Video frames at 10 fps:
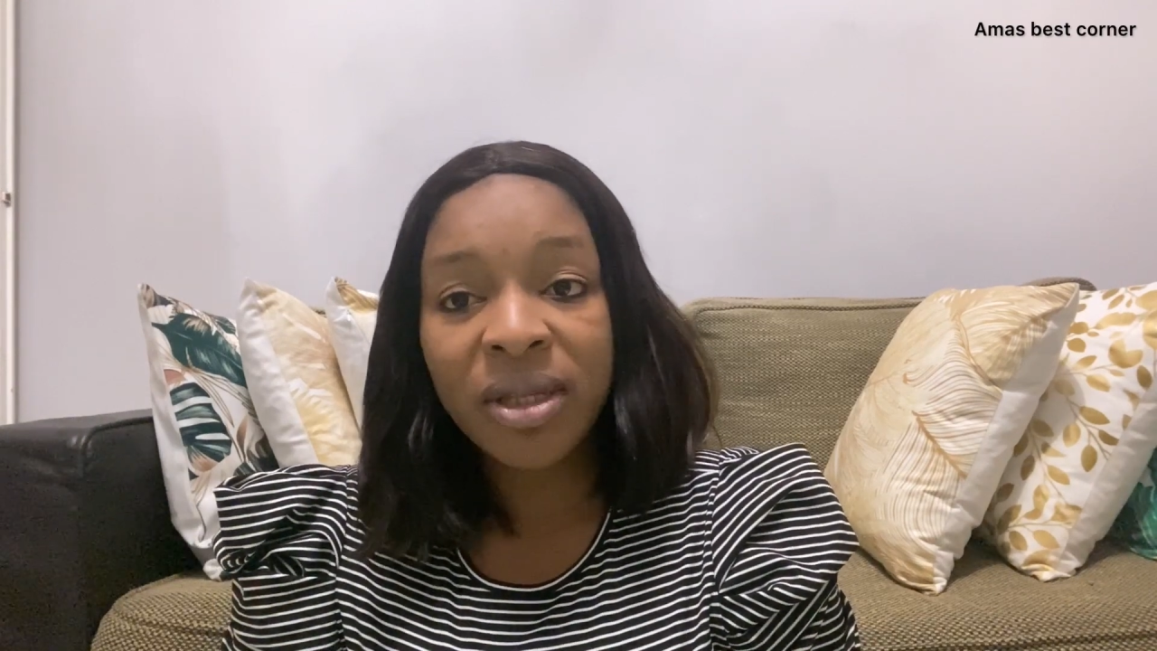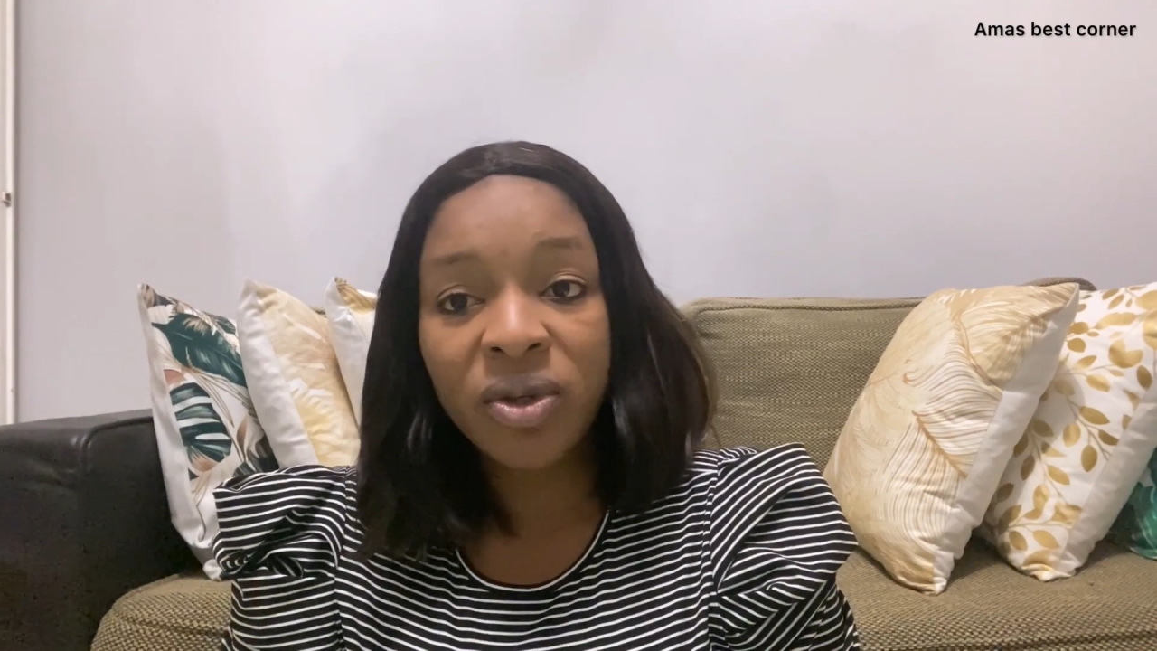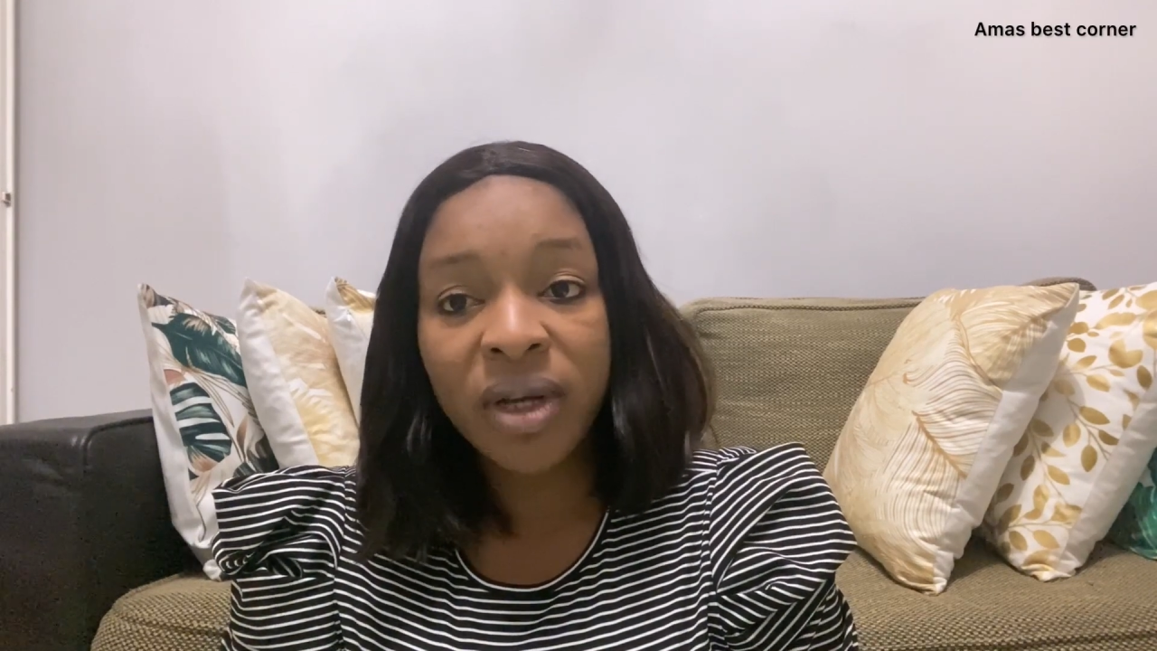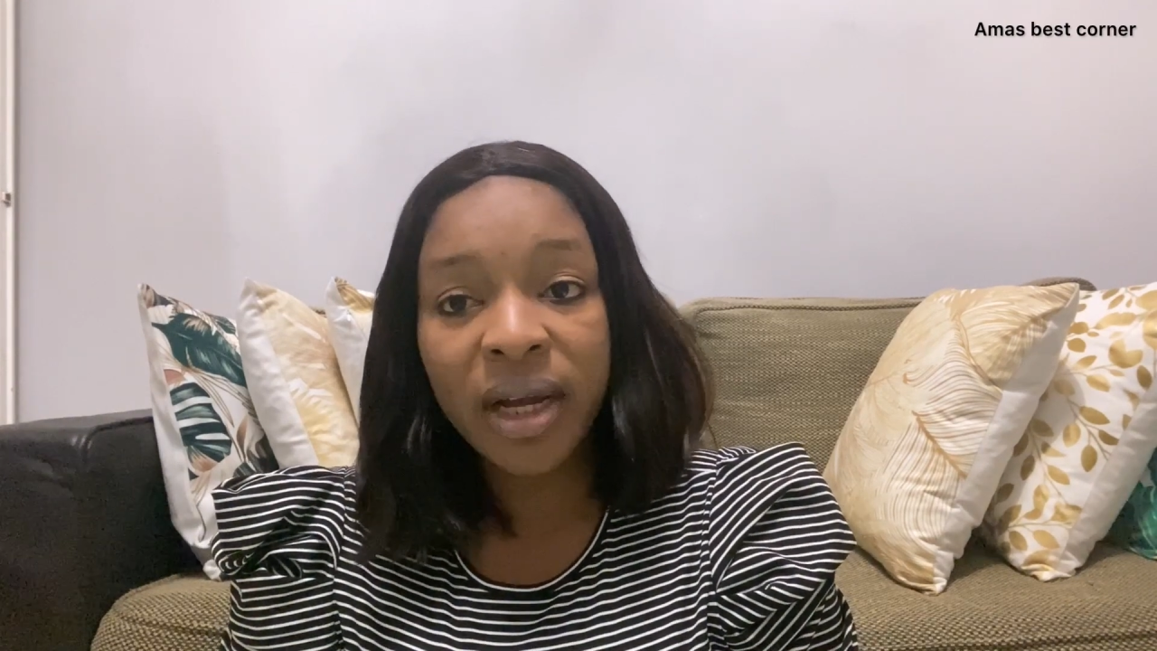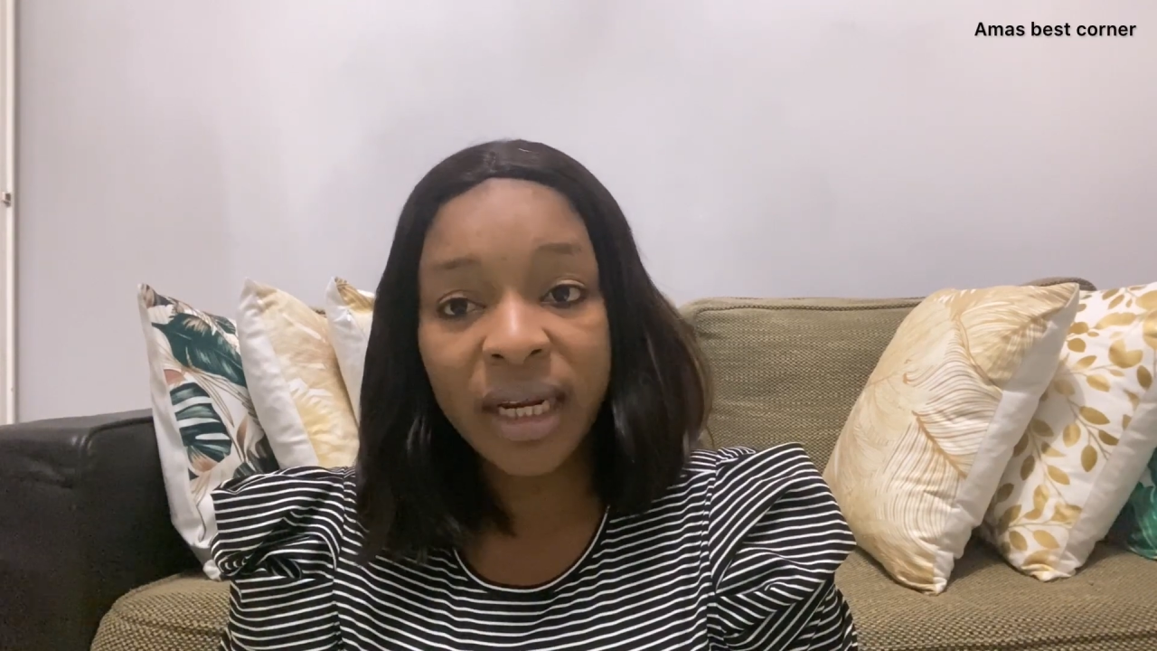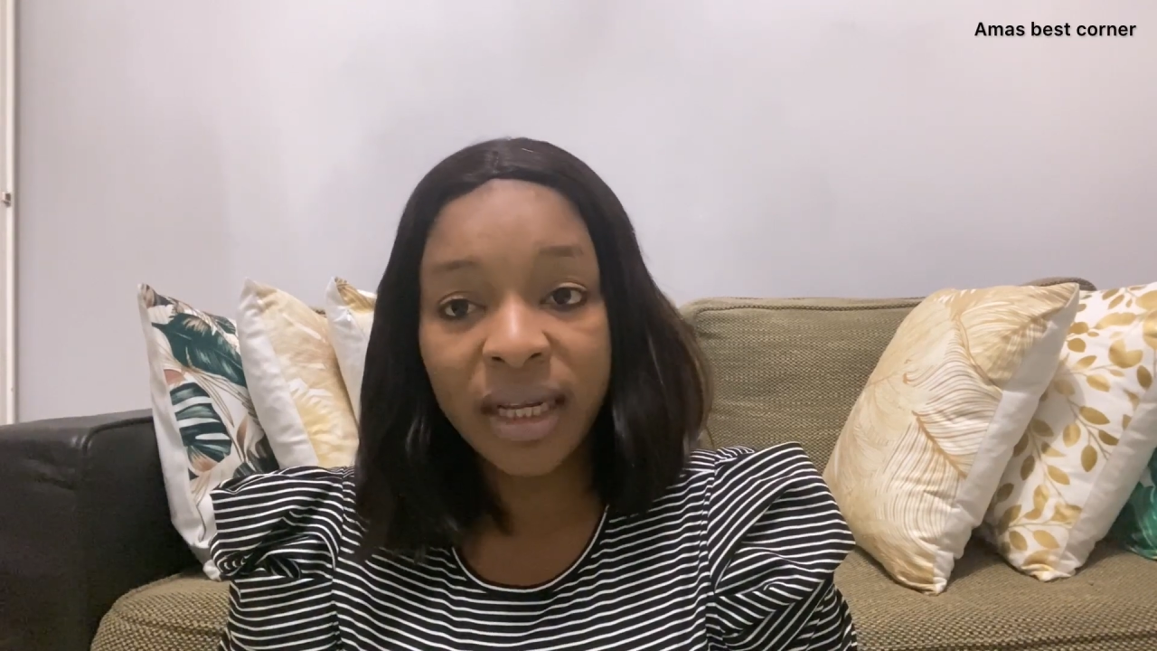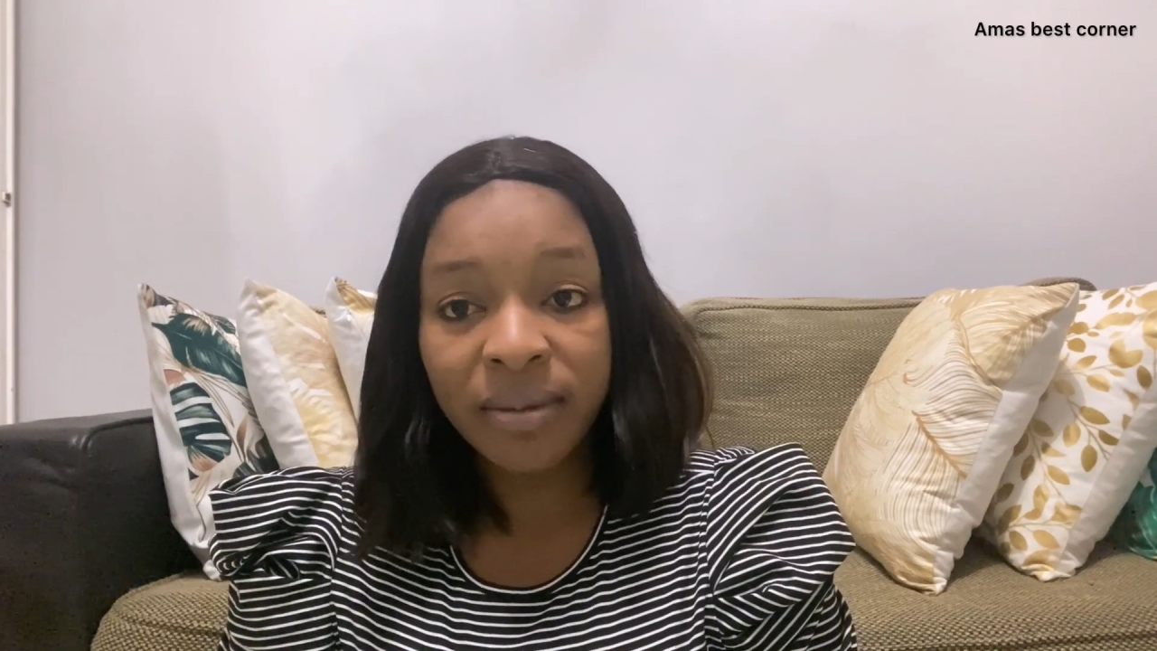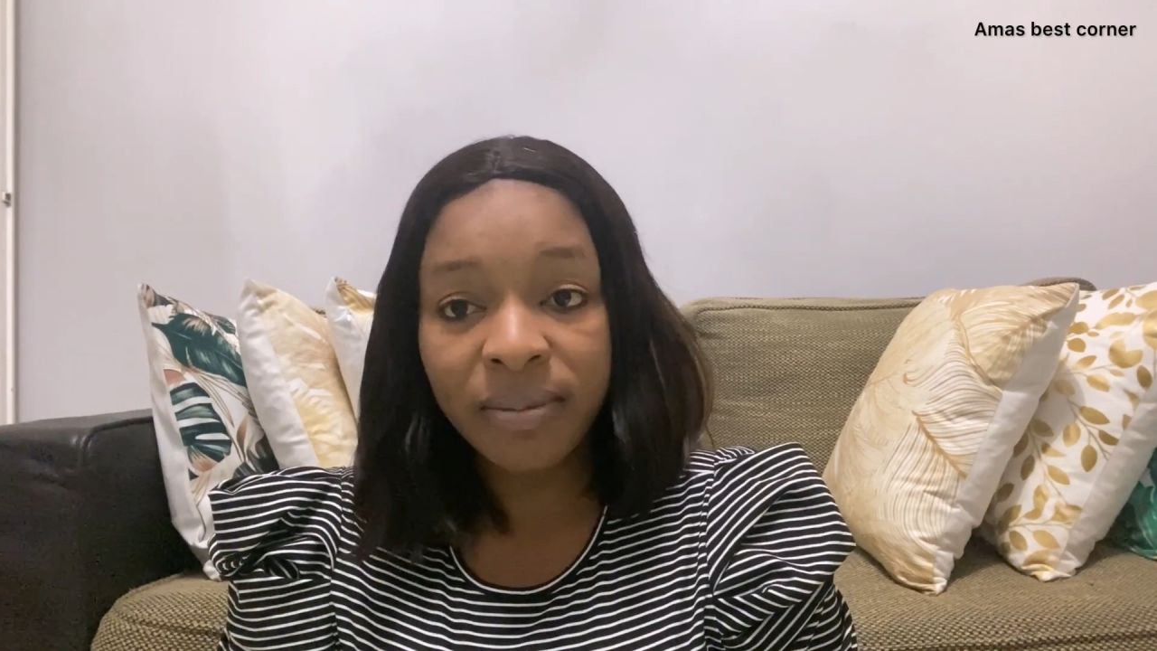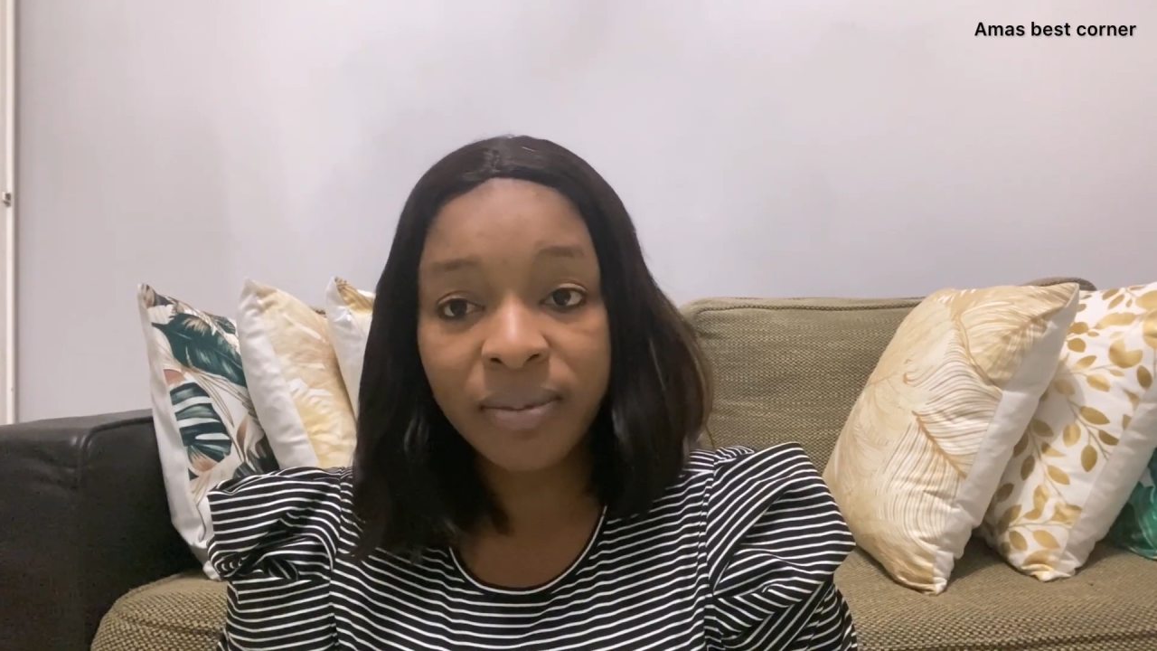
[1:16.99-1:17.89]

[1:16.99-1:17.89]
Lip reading: to Ghana